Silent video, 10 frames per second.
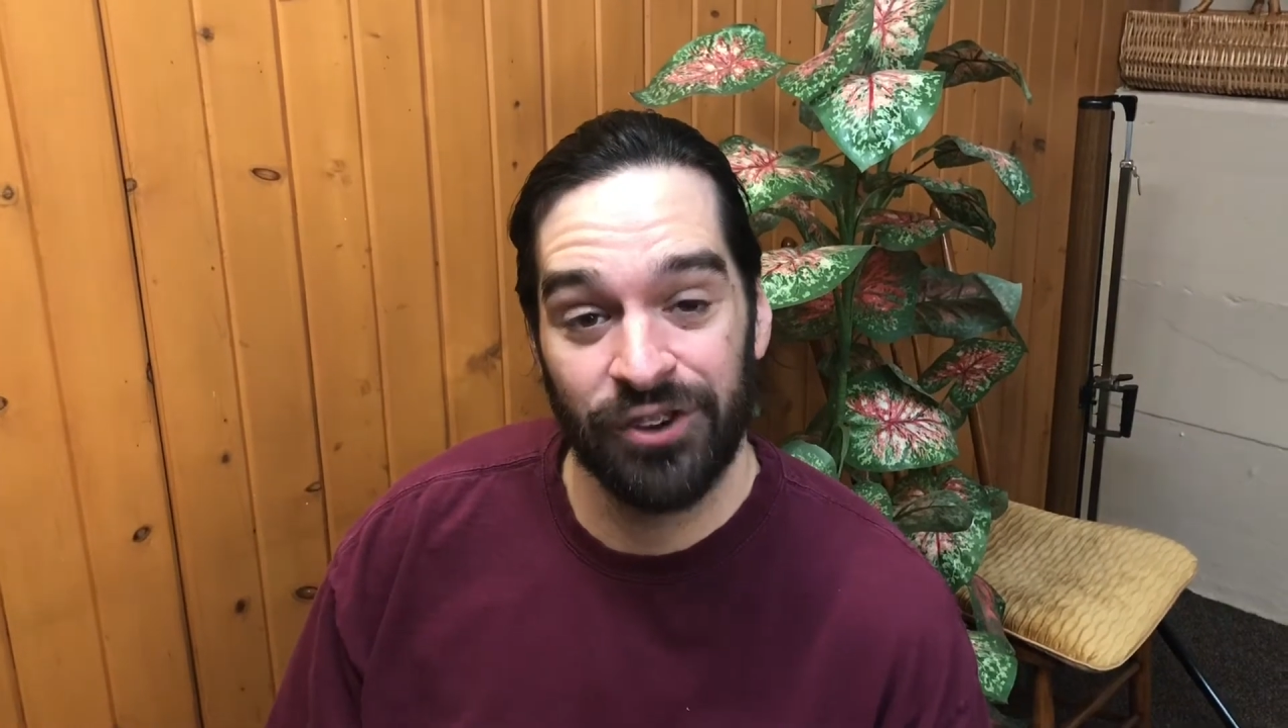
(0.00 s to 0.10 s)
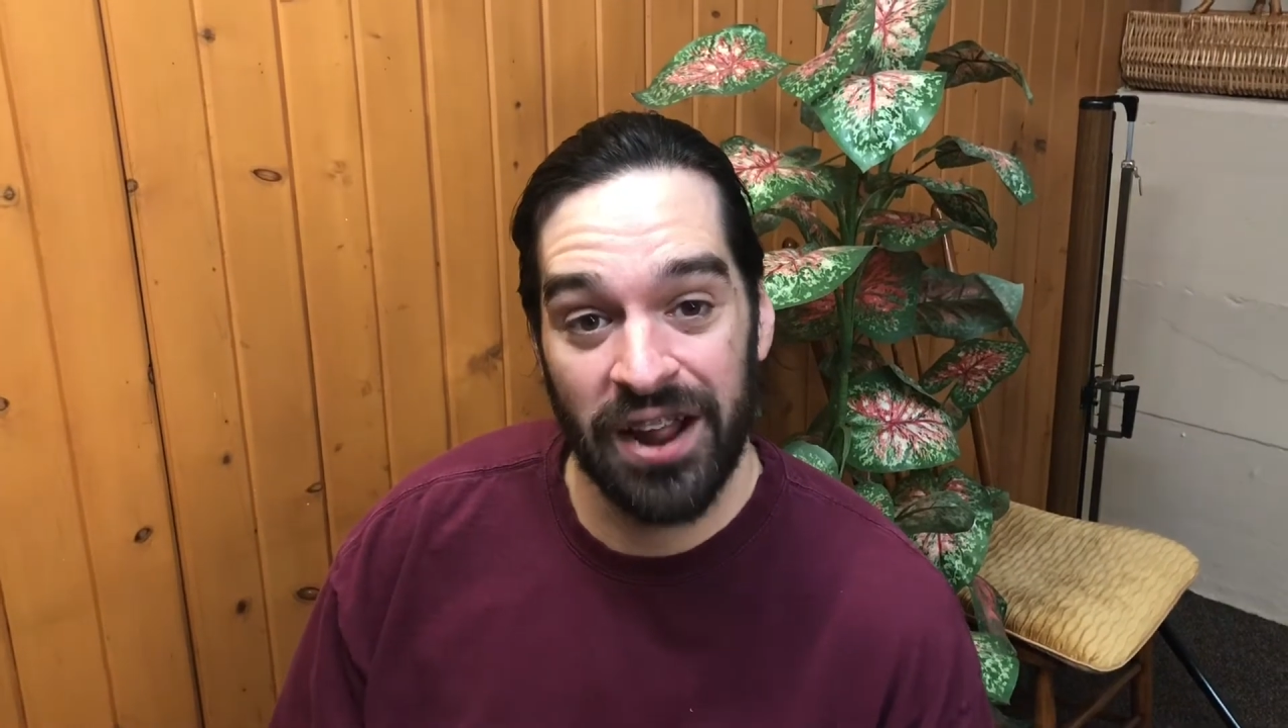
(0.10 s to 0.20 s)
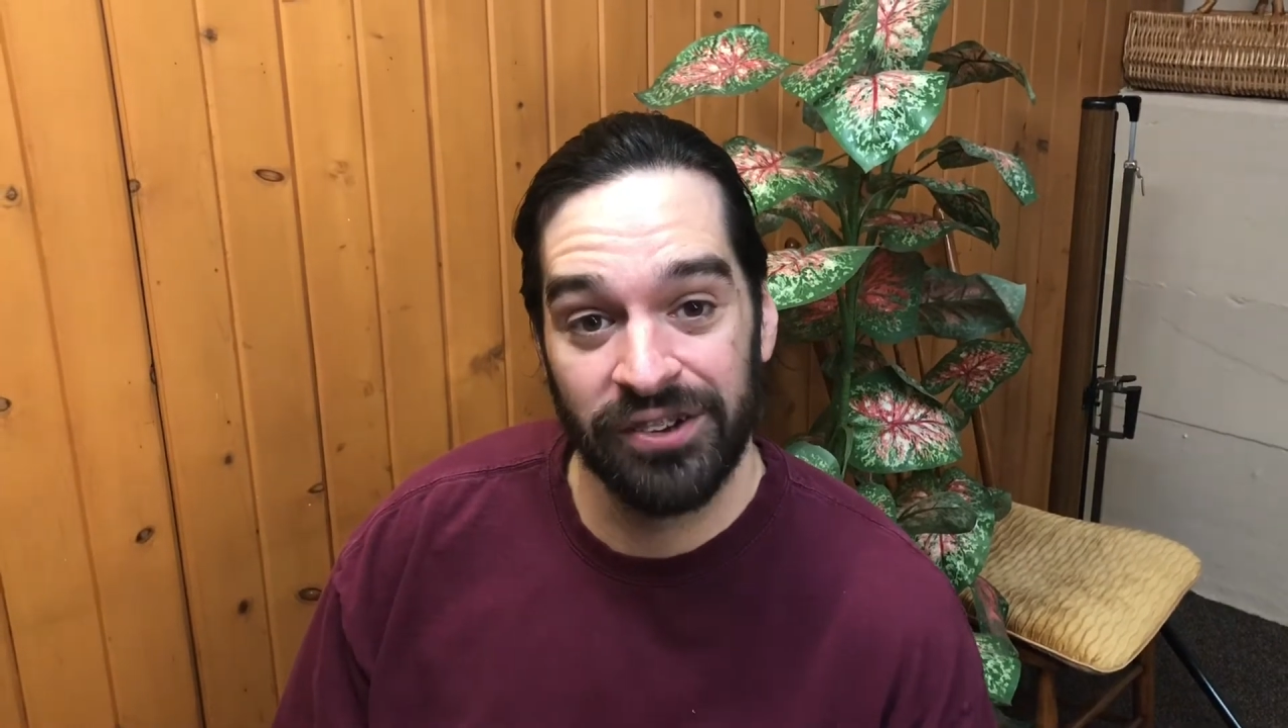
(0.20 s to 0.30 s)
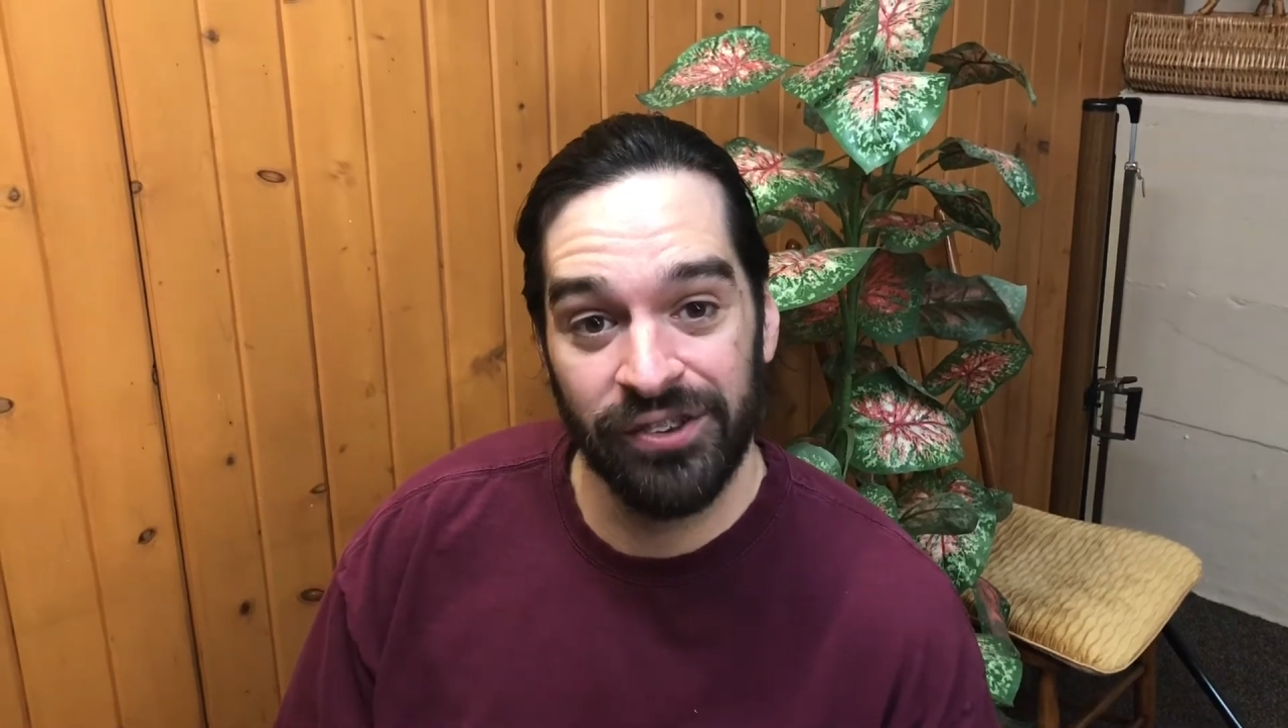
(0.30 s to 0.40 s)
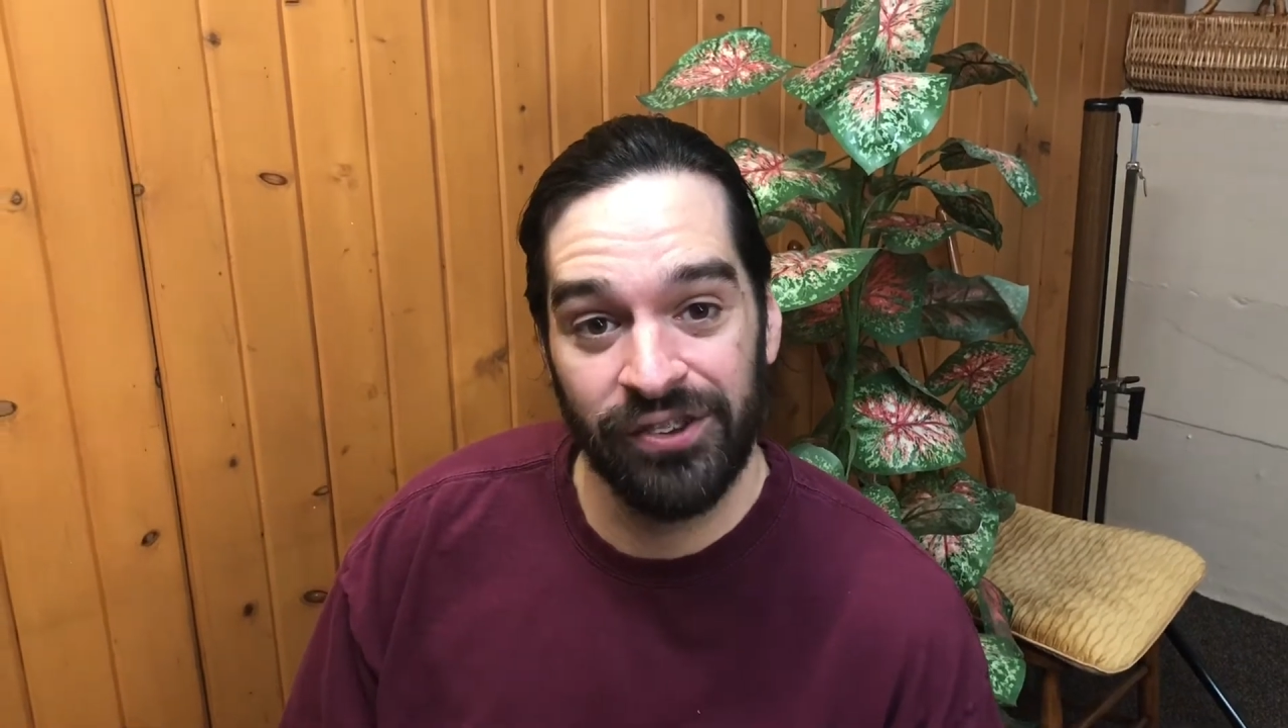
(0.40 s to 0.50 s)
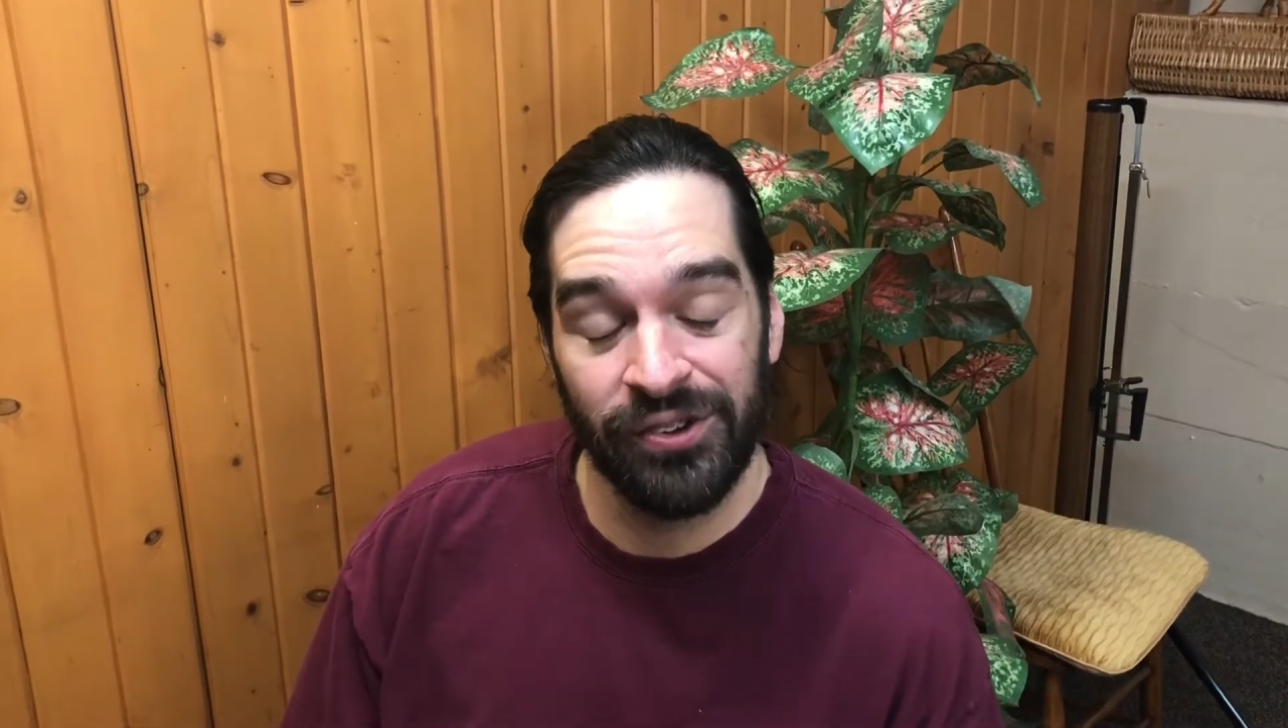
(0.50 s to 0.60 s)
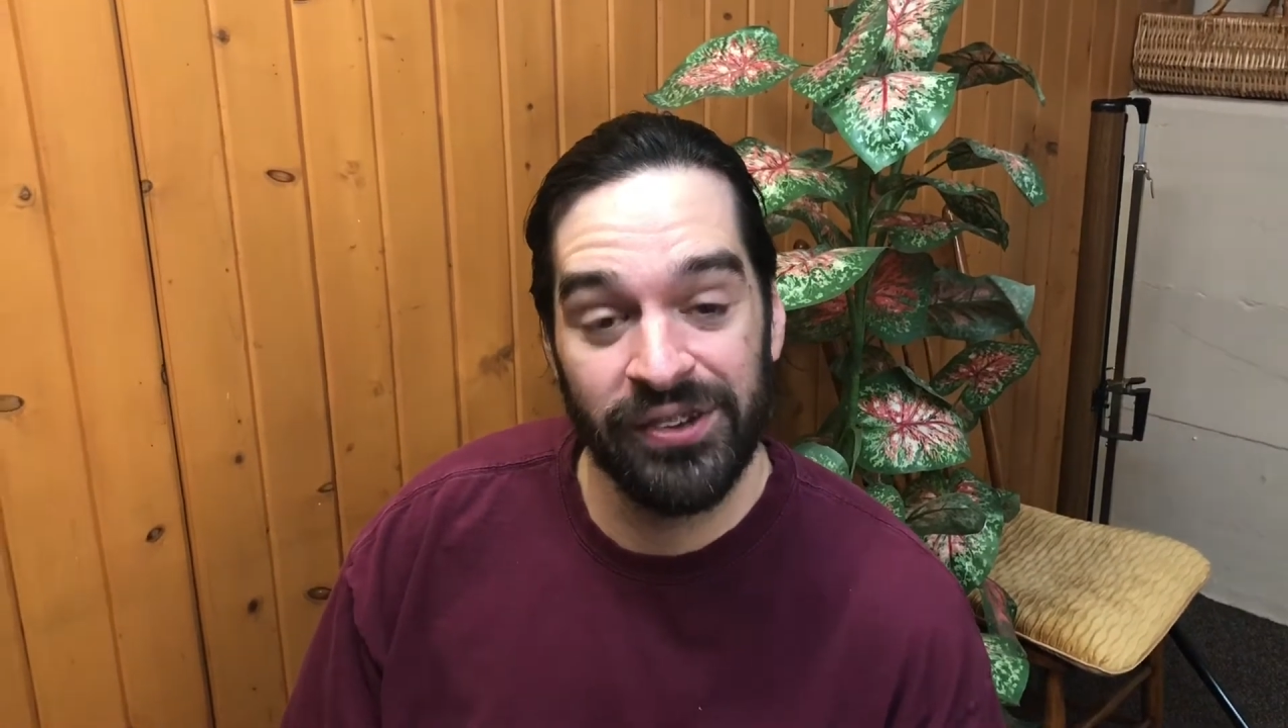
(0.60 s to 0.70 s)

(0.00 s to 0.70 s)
Reynolds,